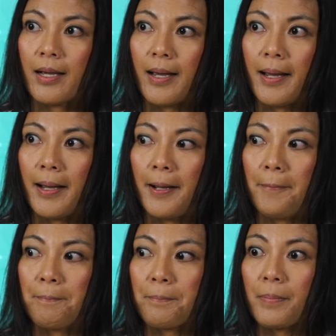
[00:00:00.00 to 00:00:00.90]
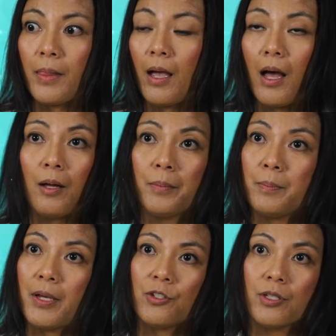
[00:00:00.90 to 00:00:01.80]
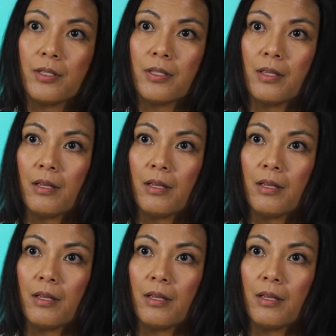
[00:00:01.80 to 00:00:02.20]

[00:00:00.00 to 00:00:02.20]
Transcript: I'll meet patients in